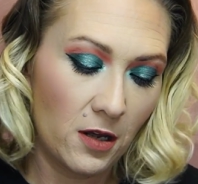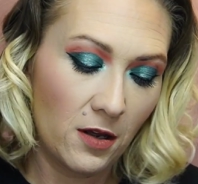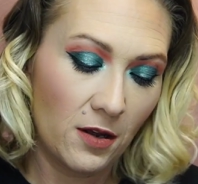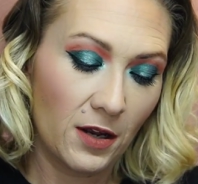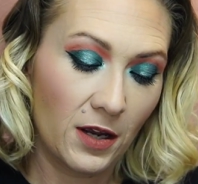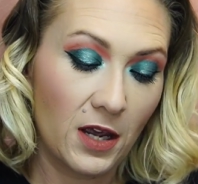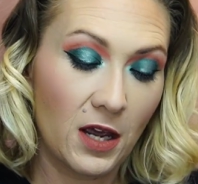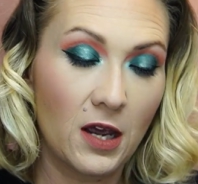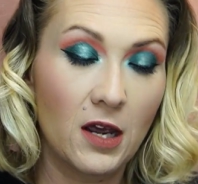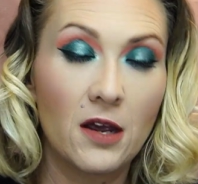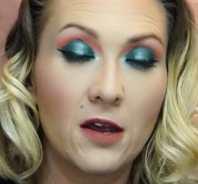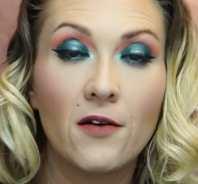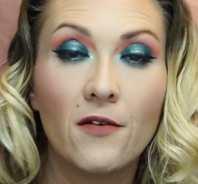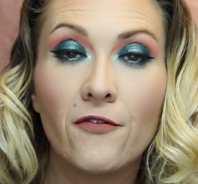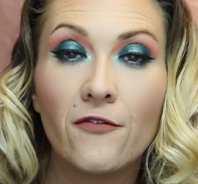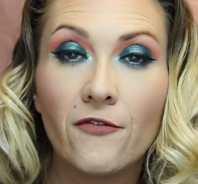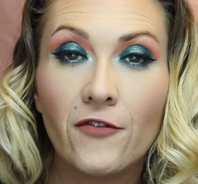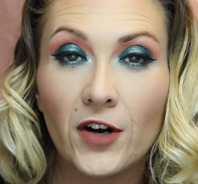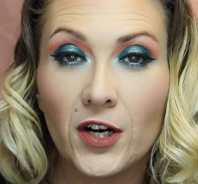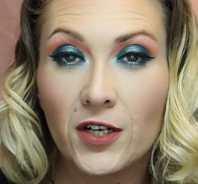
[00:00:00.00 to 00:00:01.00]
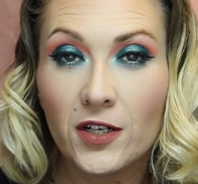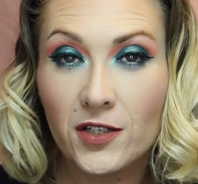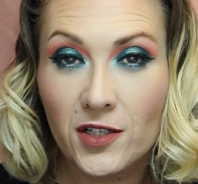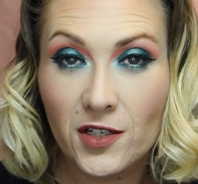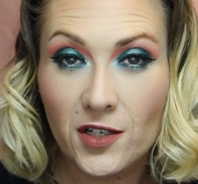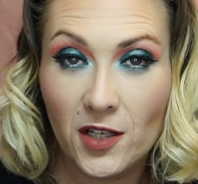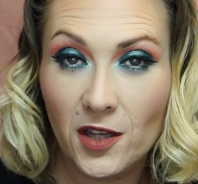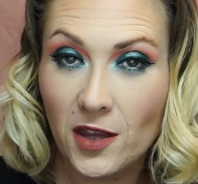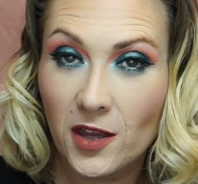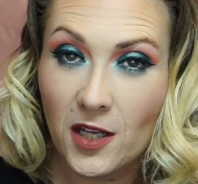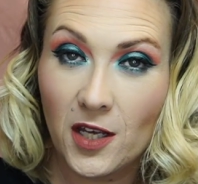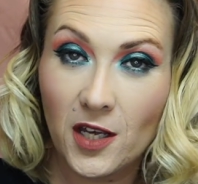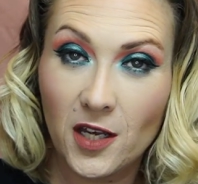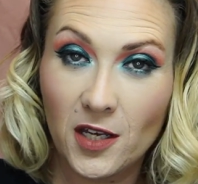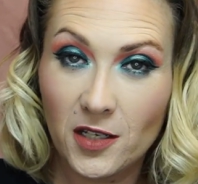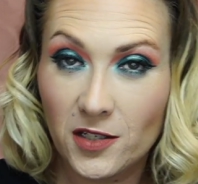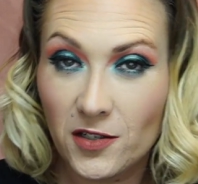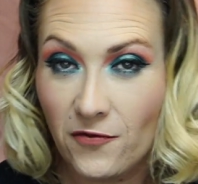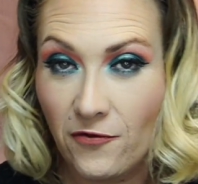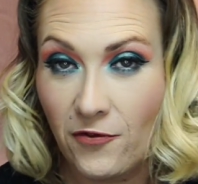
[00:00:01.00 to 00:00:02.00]
Okay, first
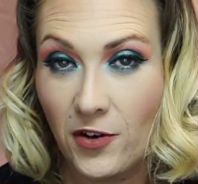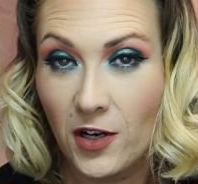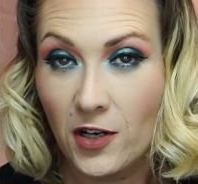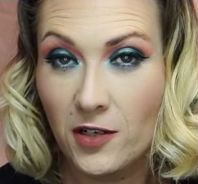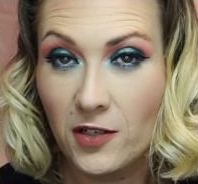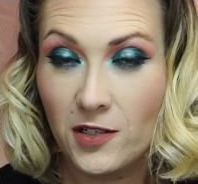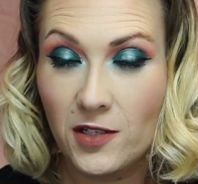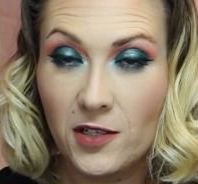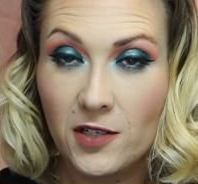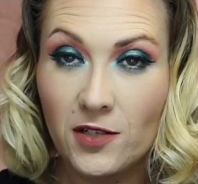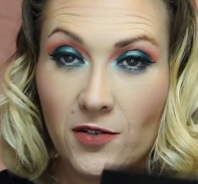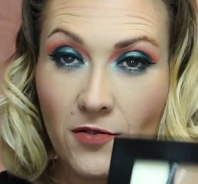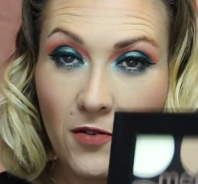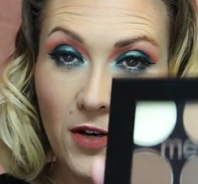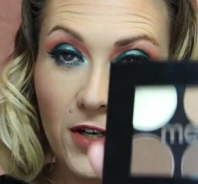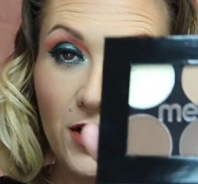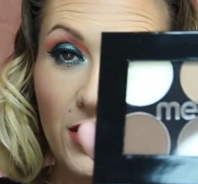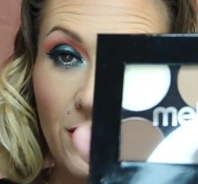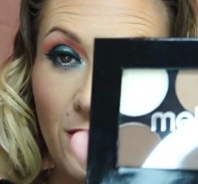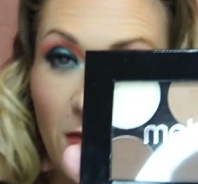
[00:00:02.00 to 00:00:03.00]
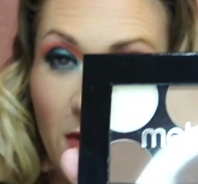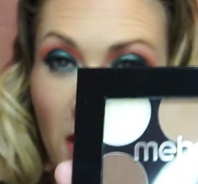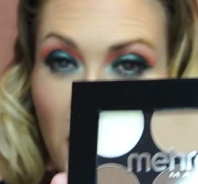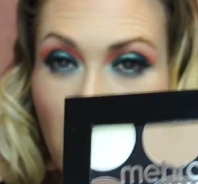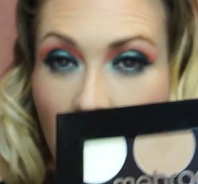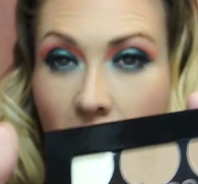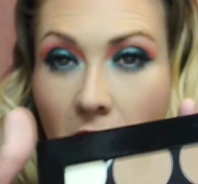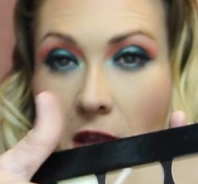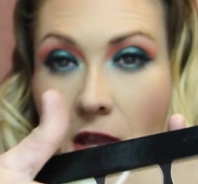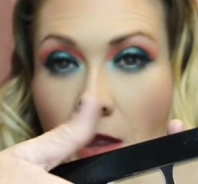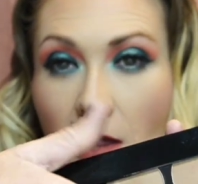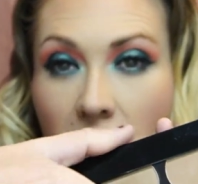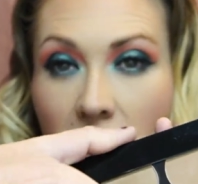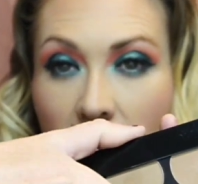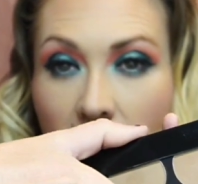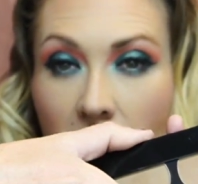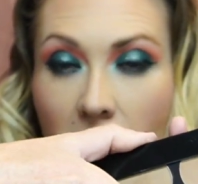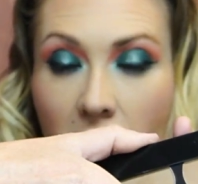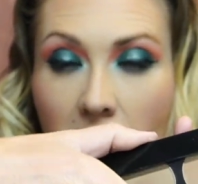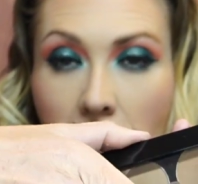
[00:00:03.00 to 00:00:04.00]
things first is going to be
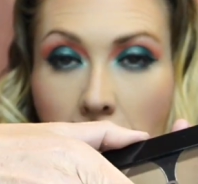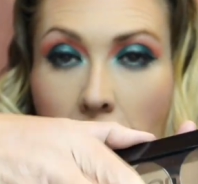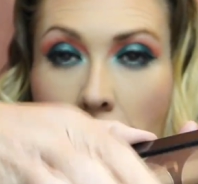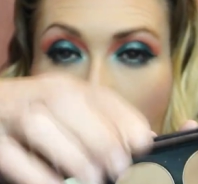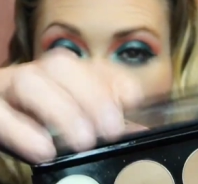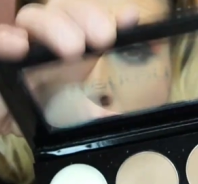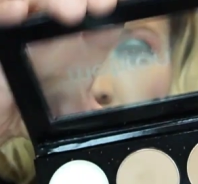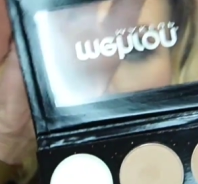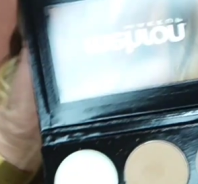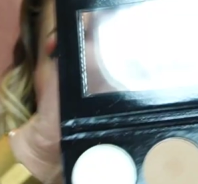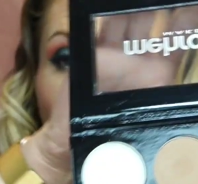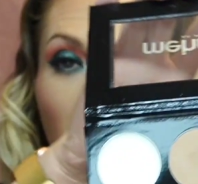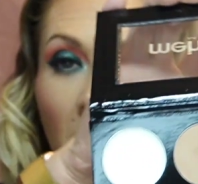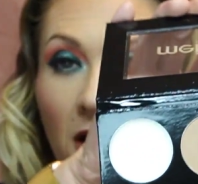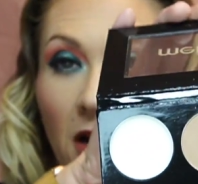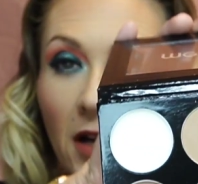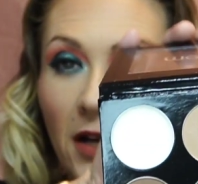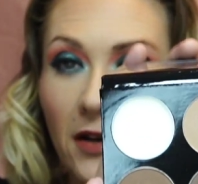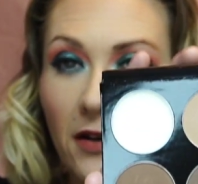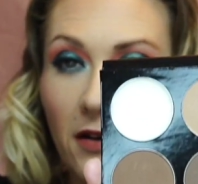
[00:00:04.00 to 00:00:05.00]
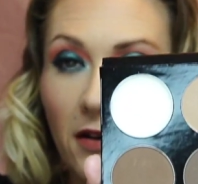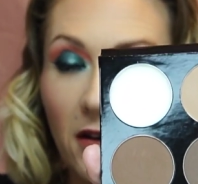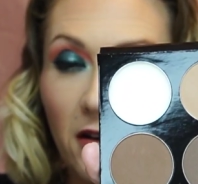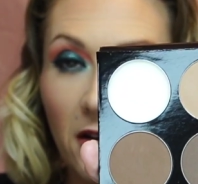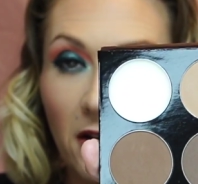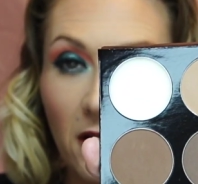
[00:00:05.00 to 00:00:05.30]
the Mehron